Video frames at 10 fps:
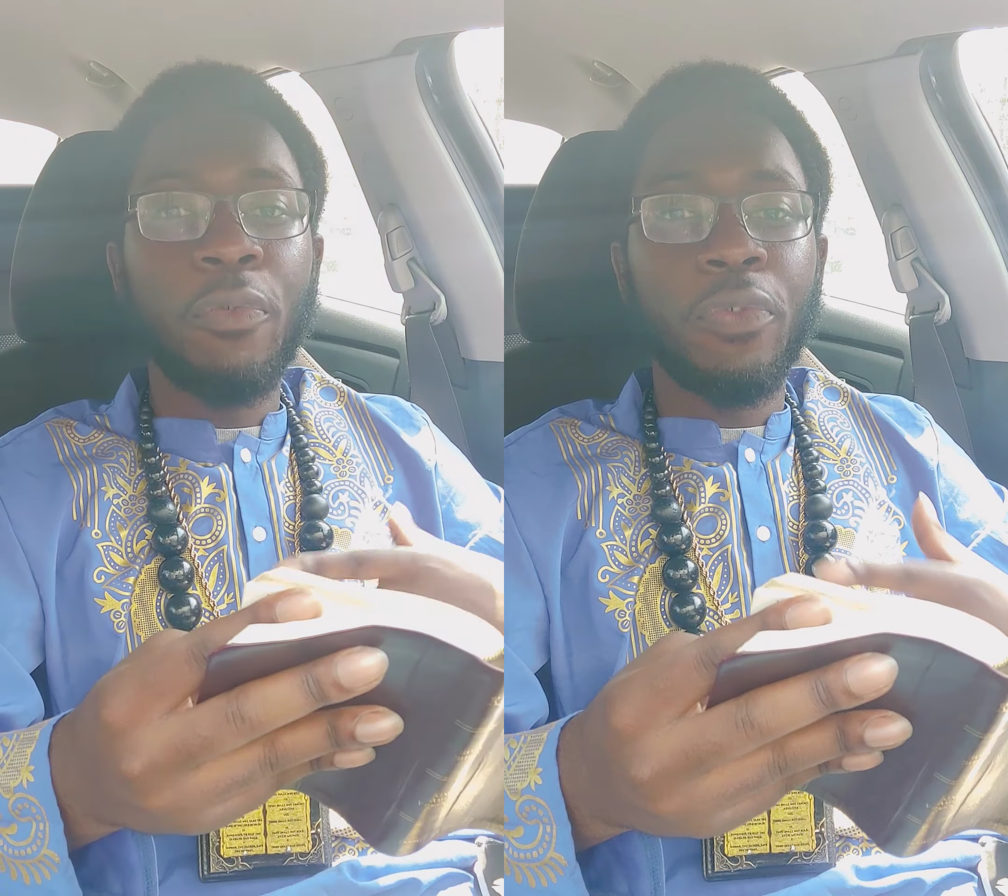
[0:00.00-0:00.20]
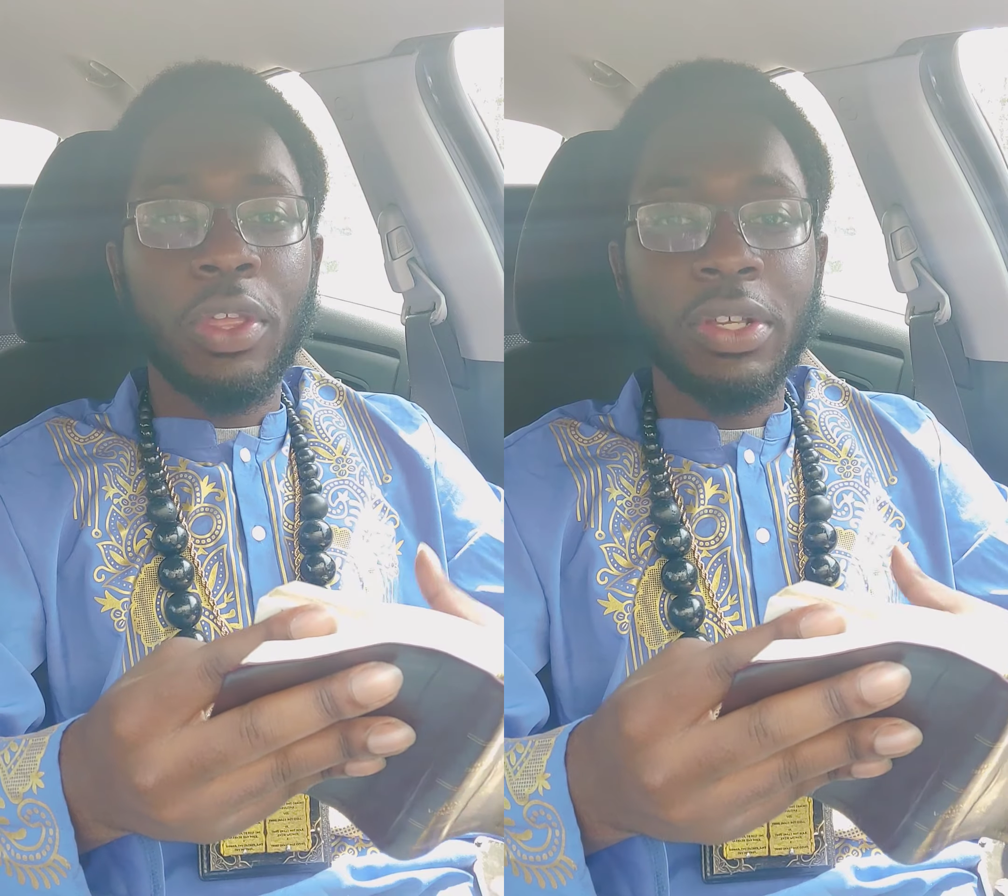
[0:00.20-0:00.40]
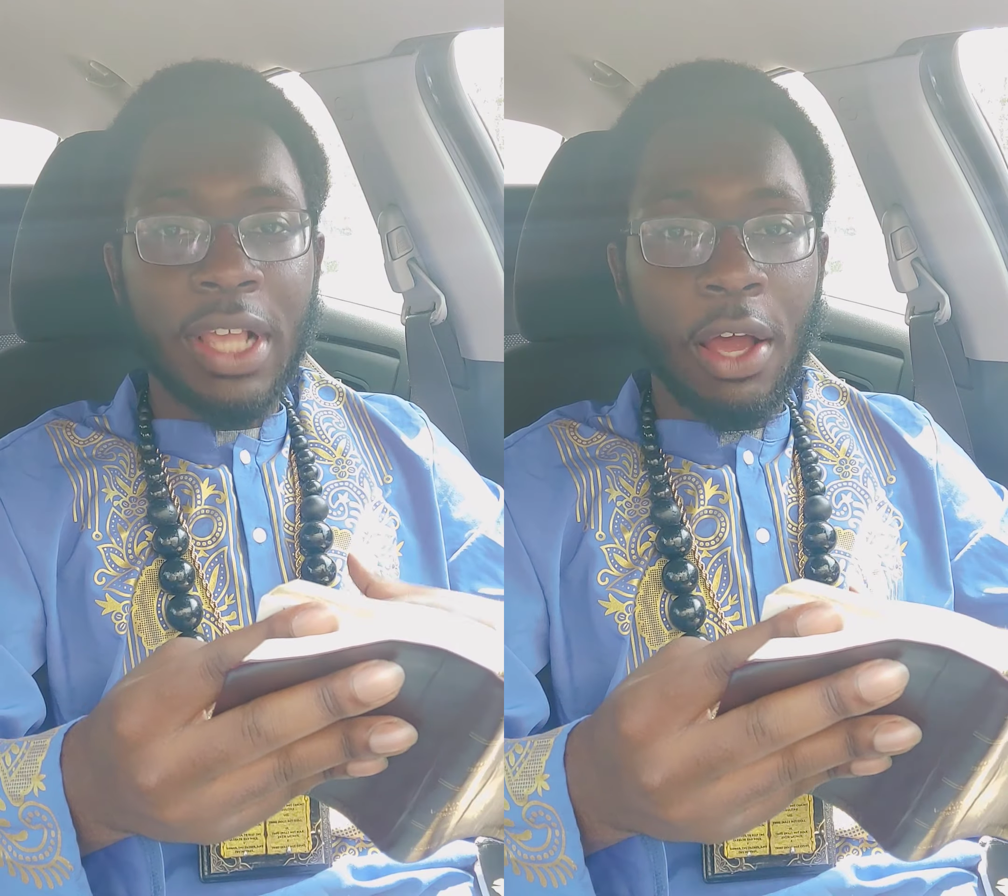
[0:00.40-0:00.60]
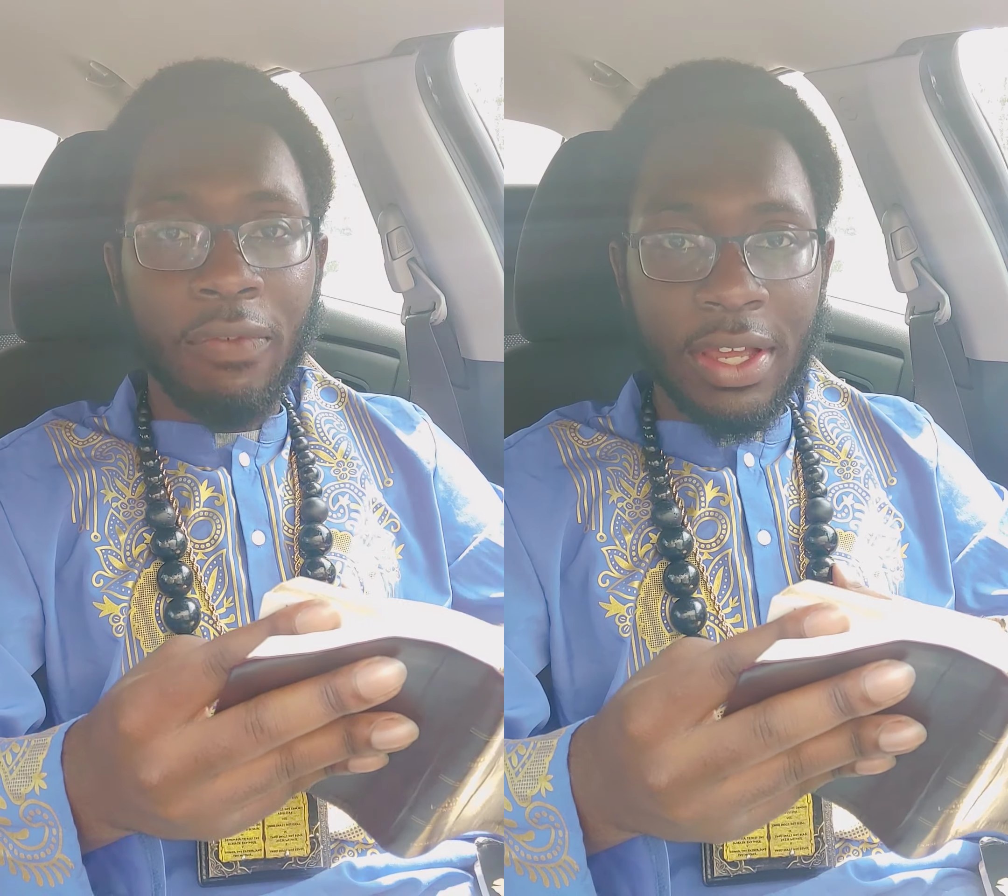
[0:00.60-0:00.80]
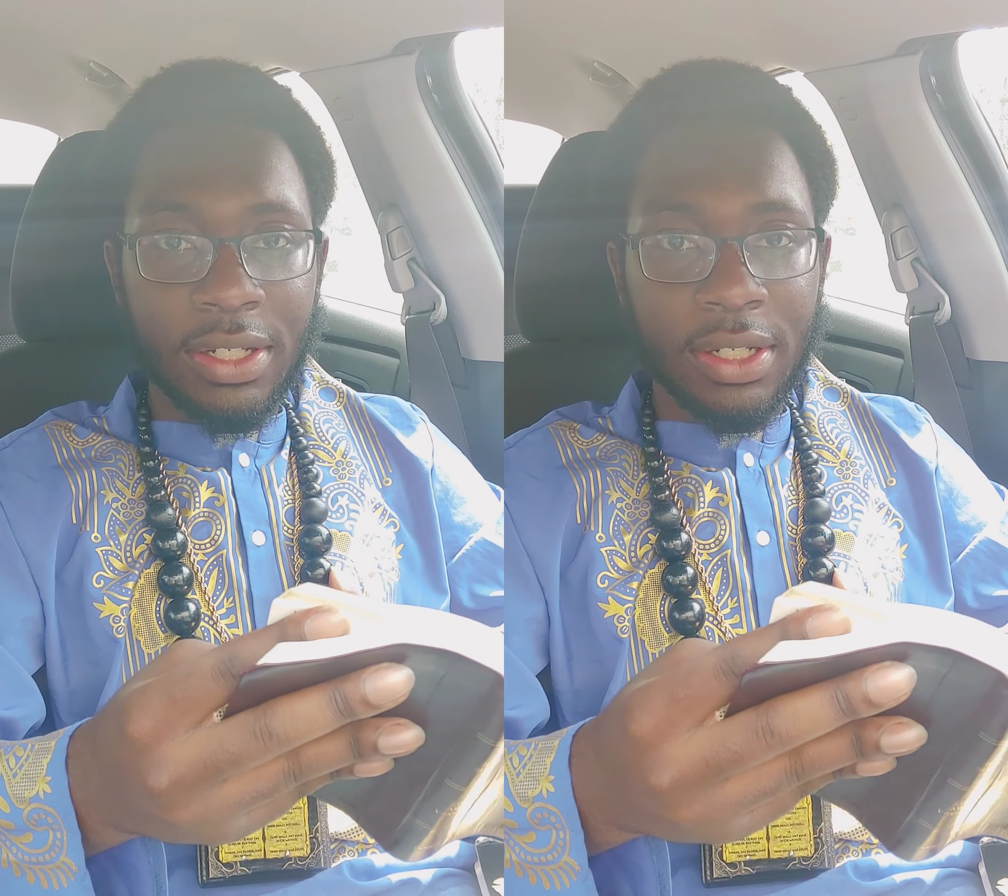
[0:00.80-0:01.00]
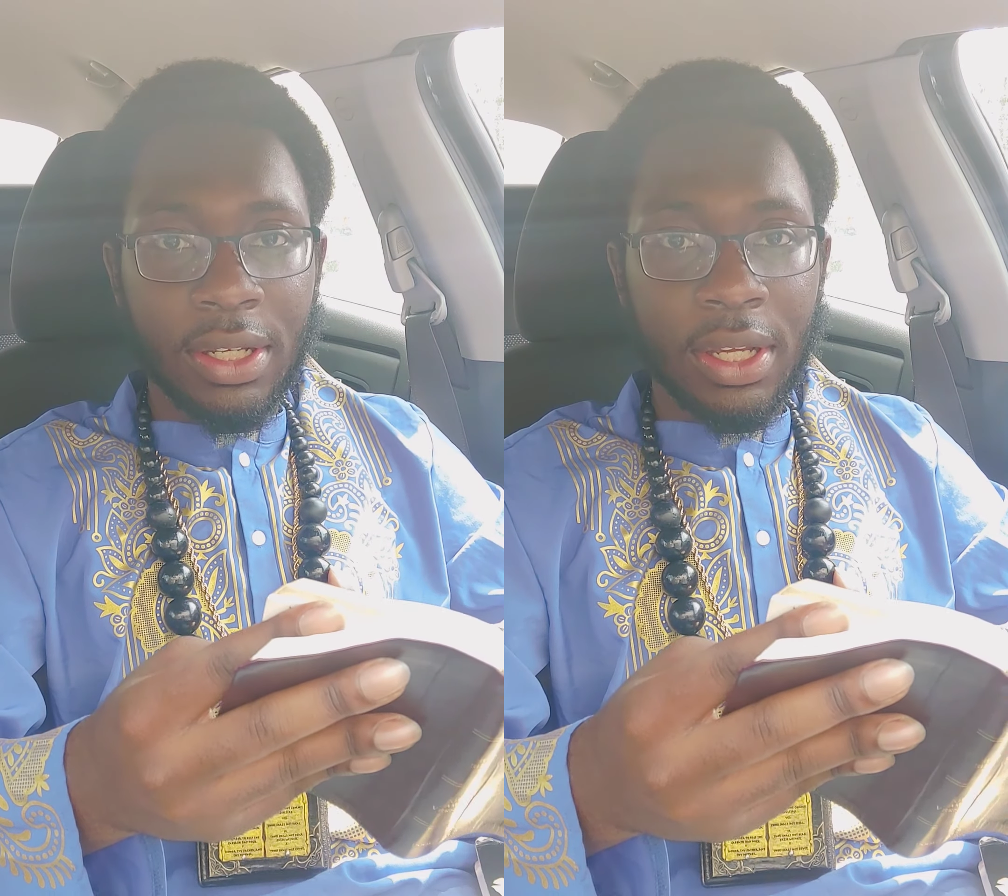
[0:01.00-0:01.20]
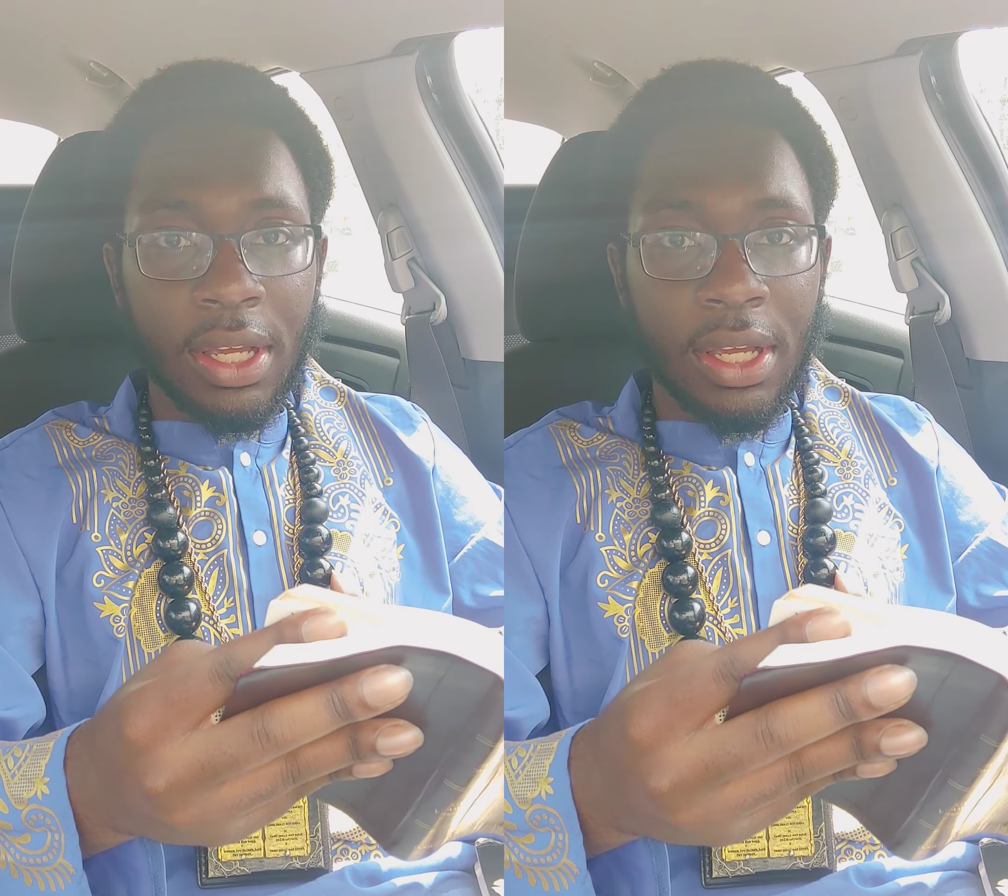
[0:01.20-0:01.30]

for your salvation.